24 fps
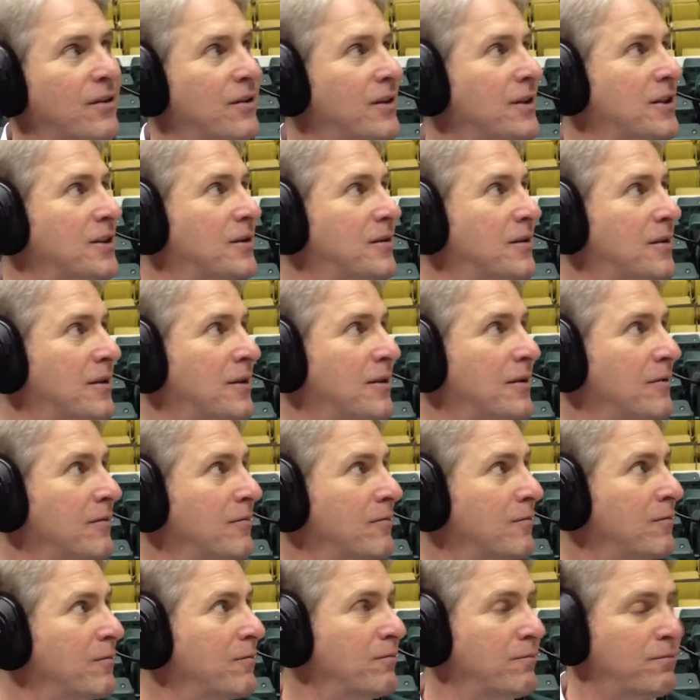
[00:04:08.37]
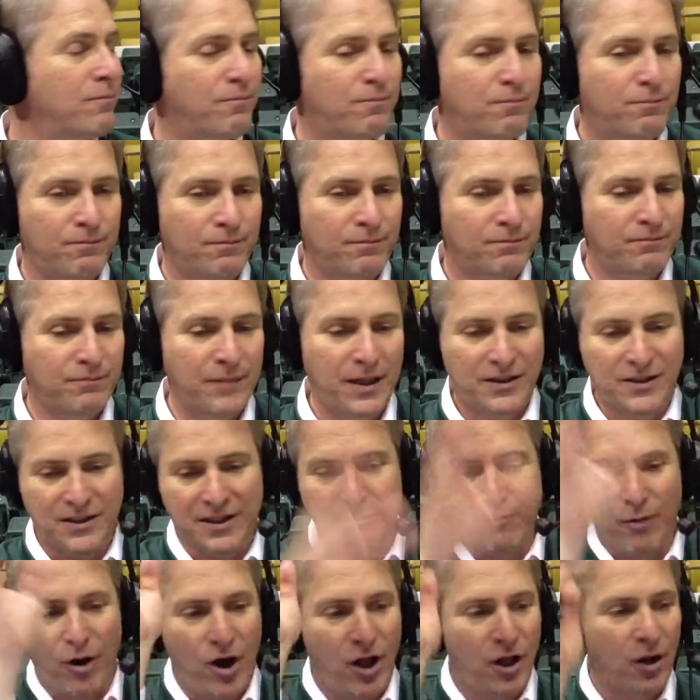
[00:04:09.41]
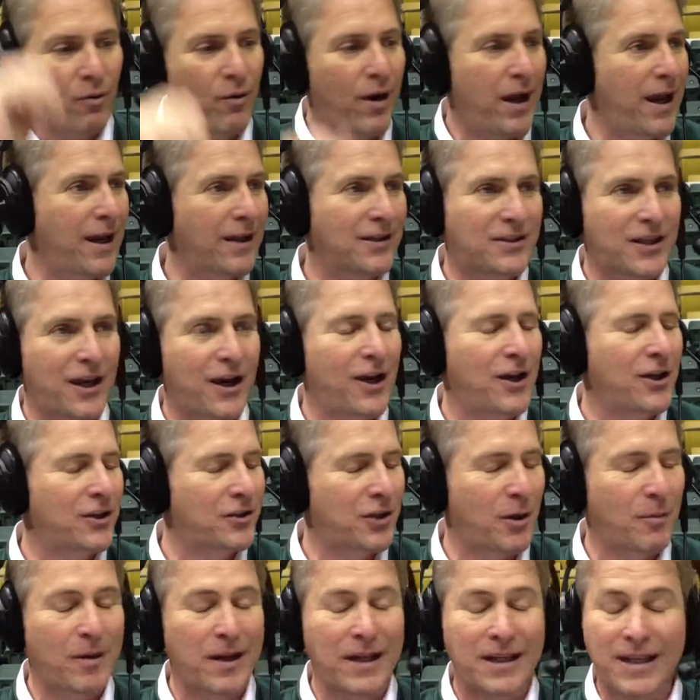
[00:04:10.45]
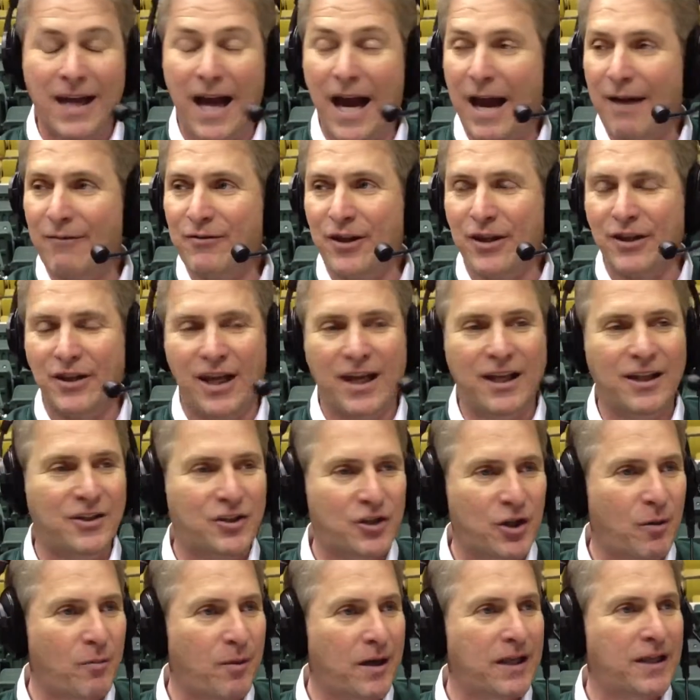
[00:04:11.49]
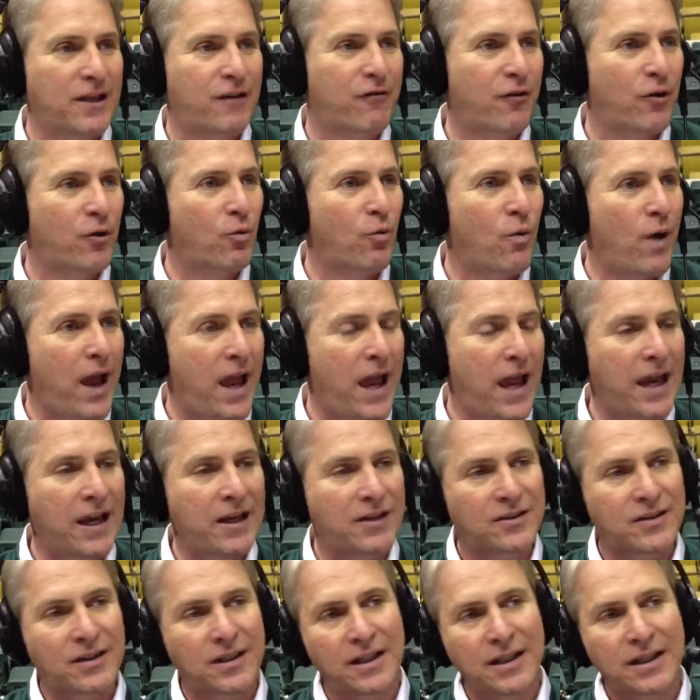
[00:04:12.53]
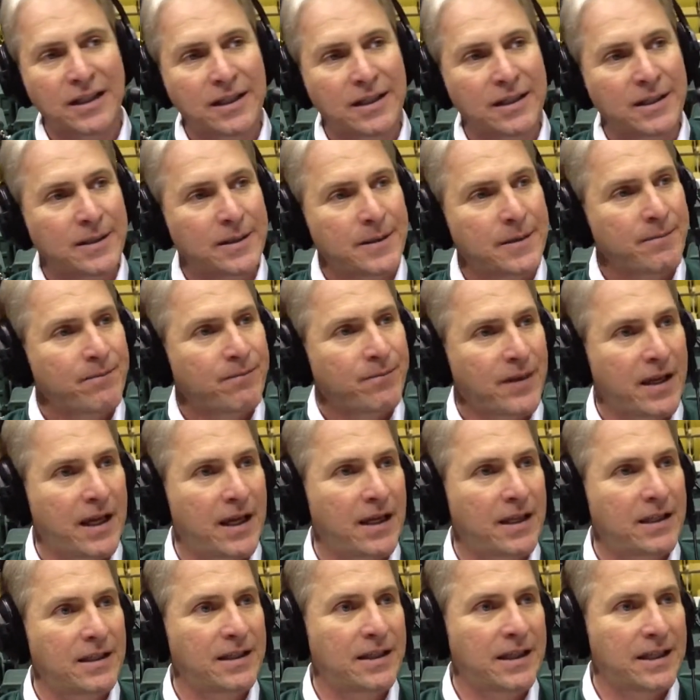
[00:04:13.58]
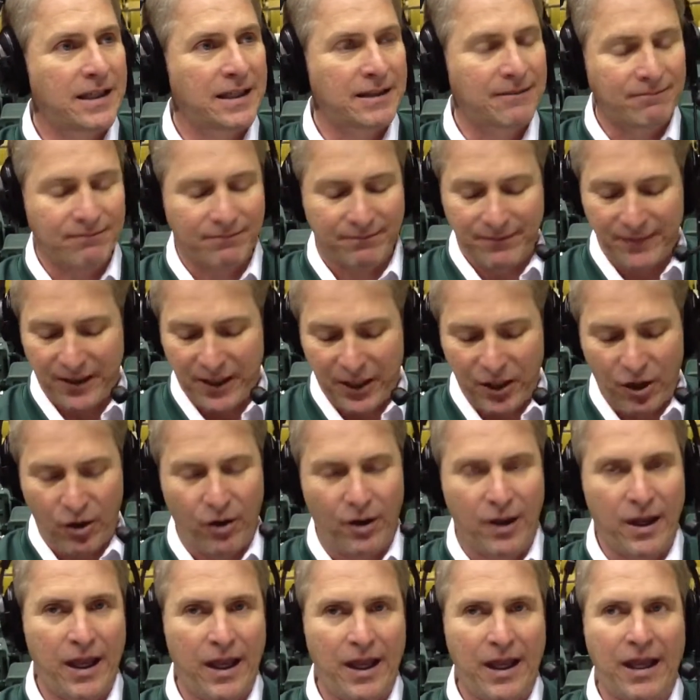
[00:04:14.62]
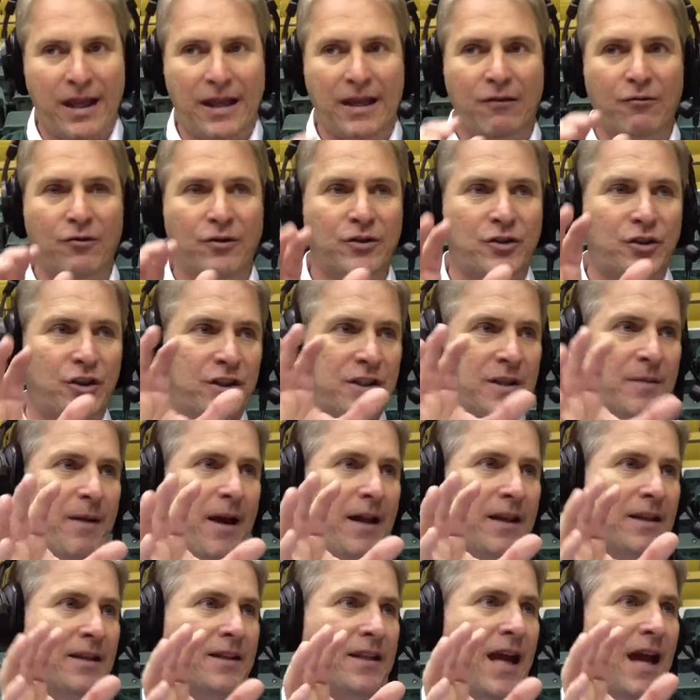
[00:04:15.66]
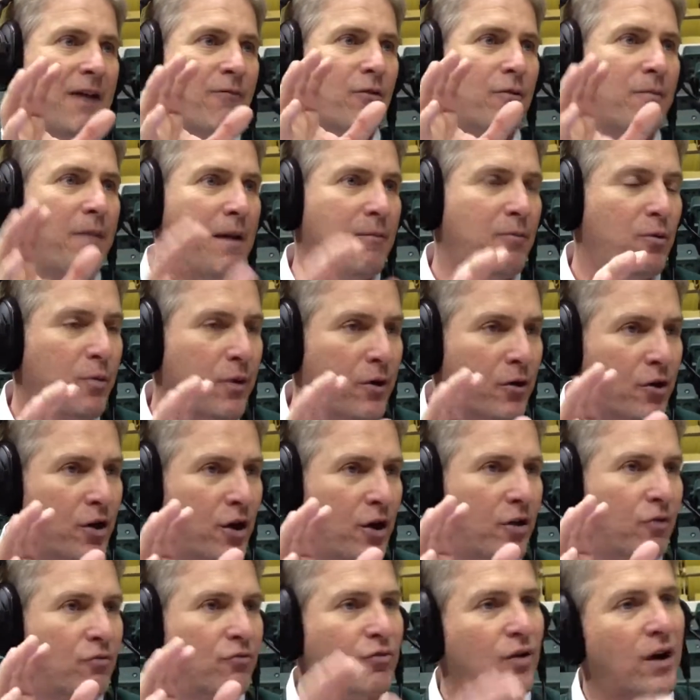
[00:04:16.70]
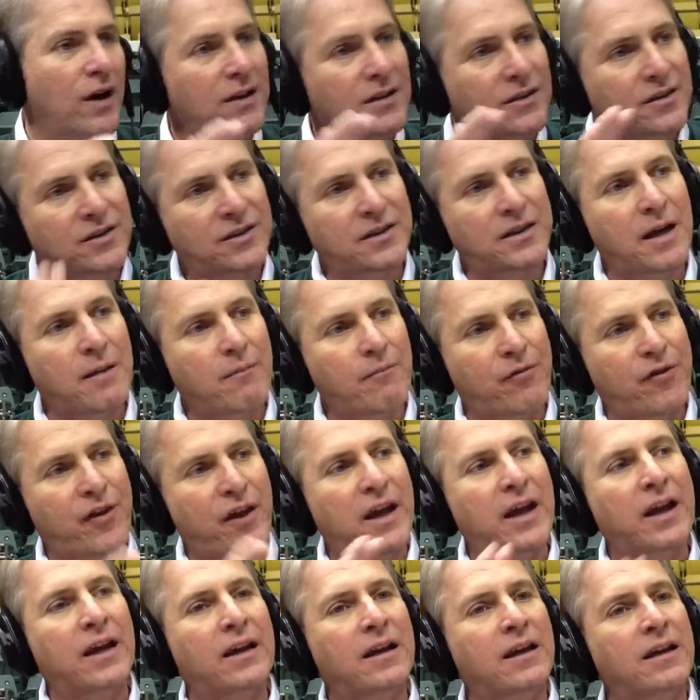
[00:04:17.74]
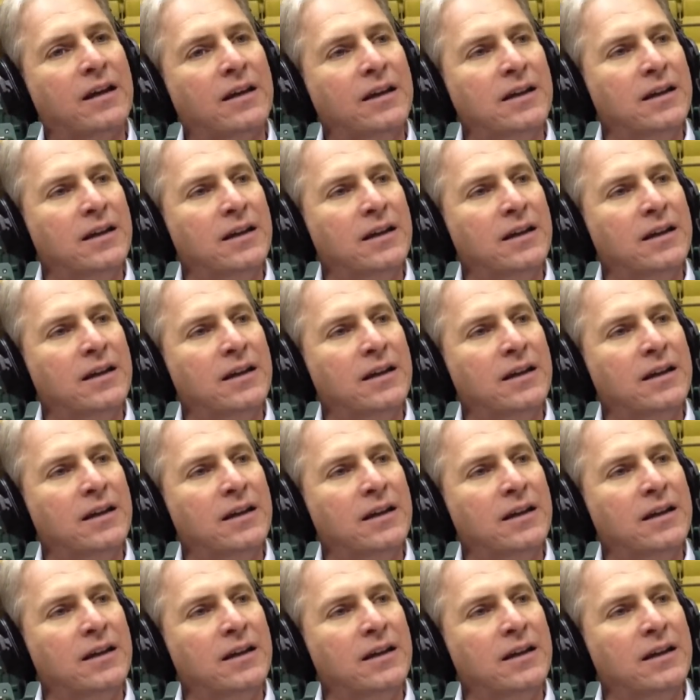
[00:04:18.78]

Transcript: just messed the ball away so many times in so many different ways. And and it was just about the time where maybe we were going to run something,